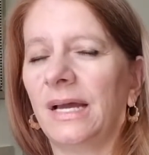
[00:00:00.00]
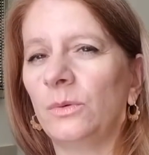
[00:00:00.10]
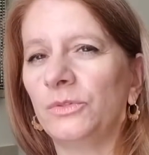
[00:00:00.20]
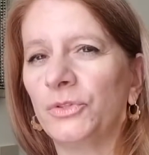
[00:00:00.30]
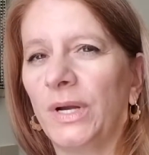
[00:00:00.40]
I
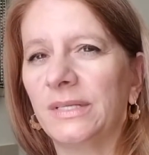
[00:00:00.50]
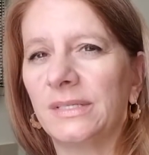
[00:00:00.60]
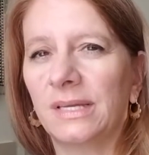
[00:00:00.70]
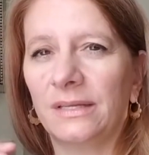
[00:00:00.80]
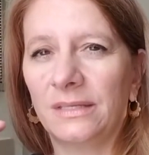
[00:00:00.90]
will try
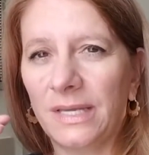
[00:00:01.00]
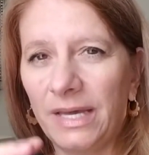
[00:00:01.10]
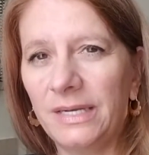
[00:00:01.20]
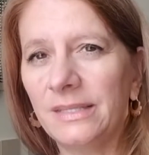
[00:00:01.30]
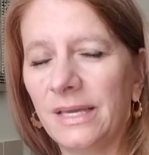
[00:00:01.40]
to
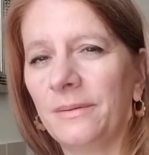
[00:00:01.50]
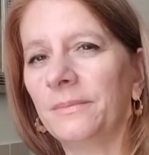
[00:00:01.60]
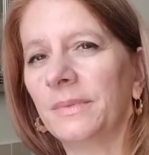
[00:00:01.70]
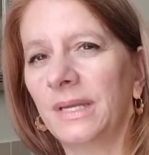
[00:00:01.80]
edit them,